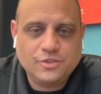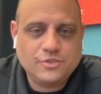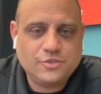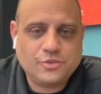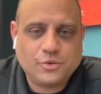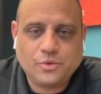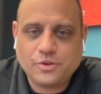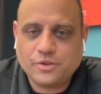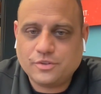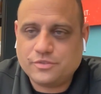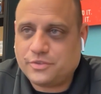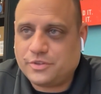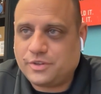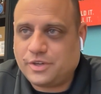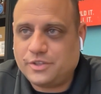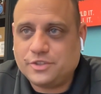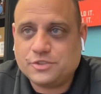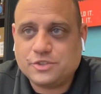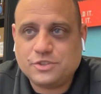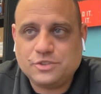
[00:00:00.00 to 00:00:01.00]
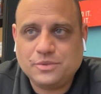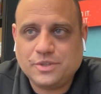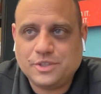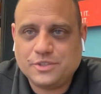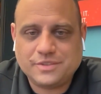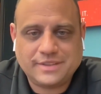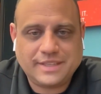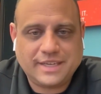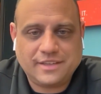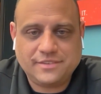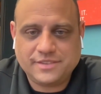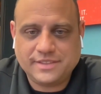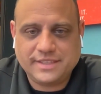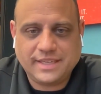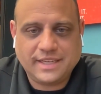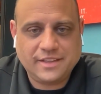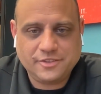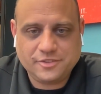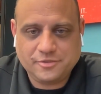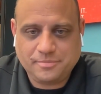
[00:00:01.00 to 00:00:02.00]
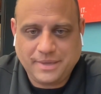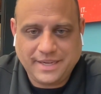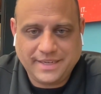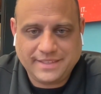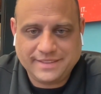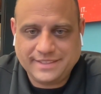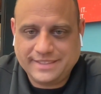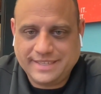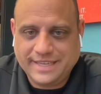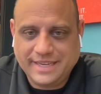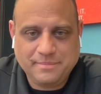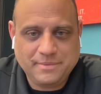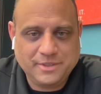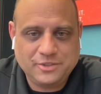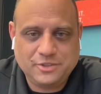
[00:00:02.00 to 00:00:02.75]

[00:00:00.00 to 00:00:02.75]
stores for under two hundred thousand dollars back in the day,